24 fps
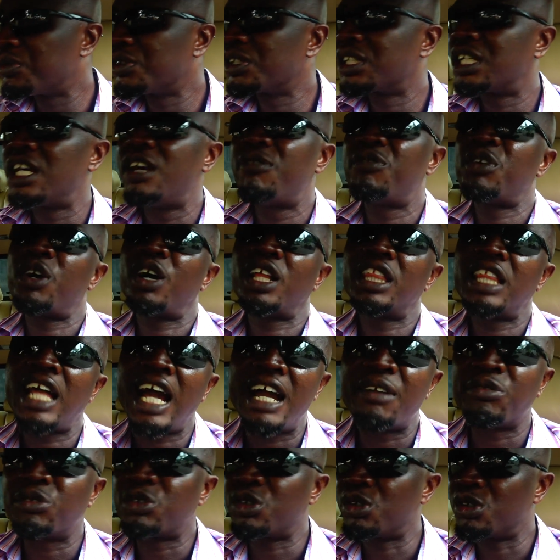give your
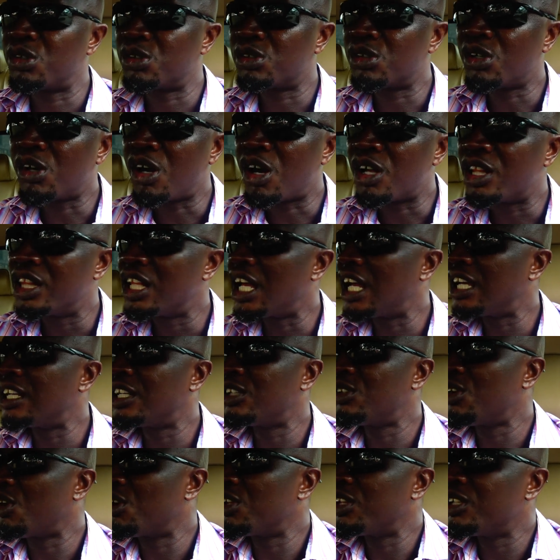life to, or
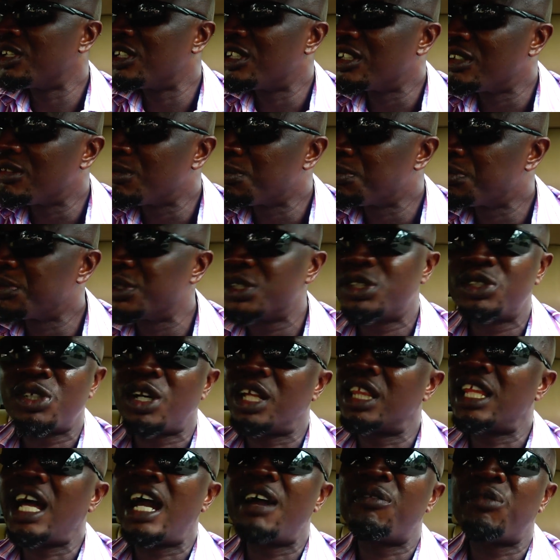put
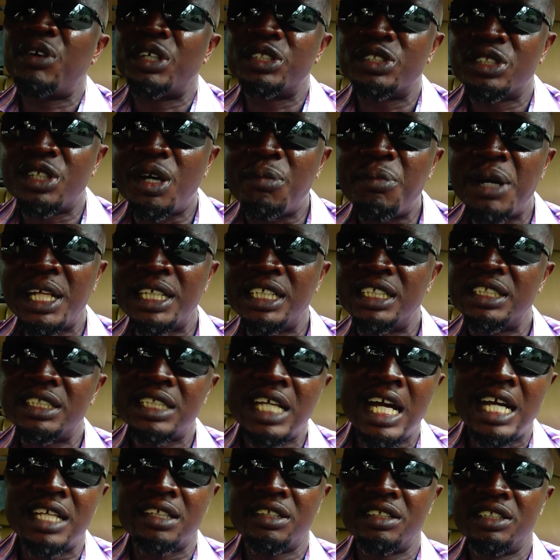your life on somebody's
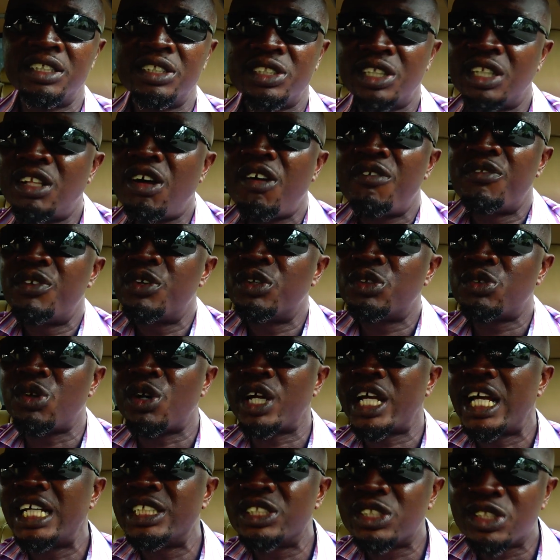hand instead of you to
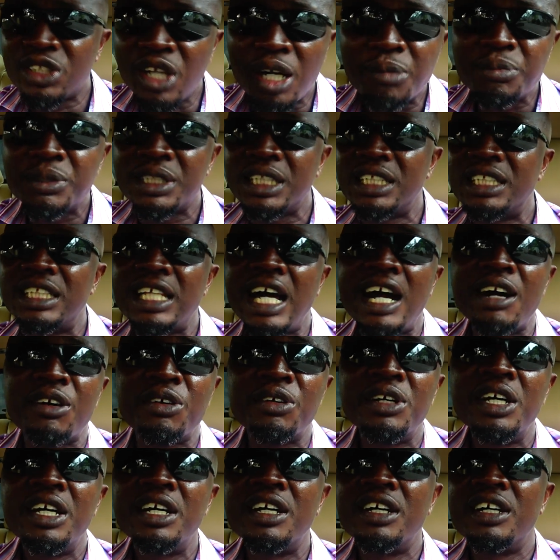get something
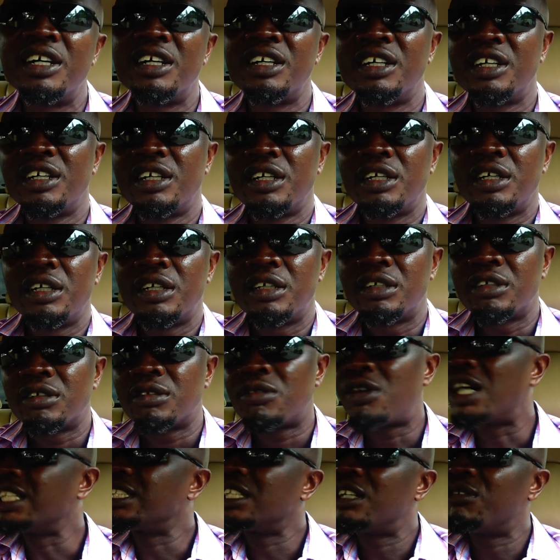that.
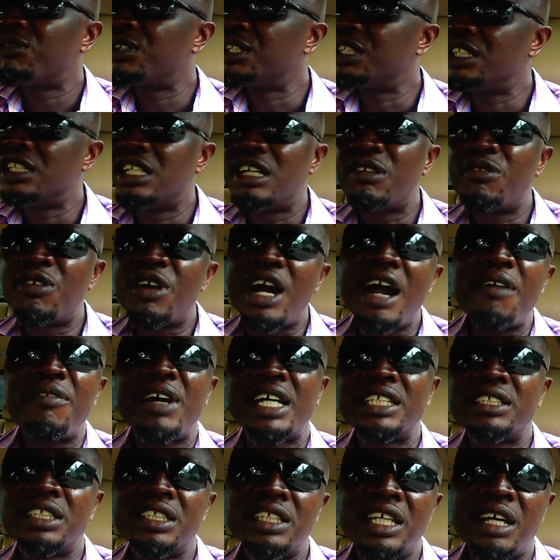What if you didn't even have
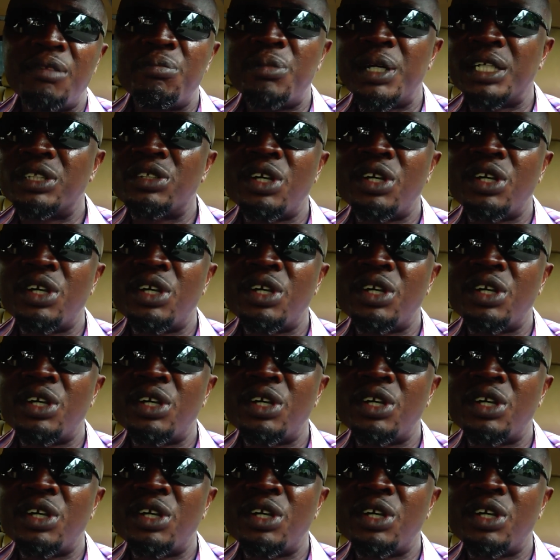accident, but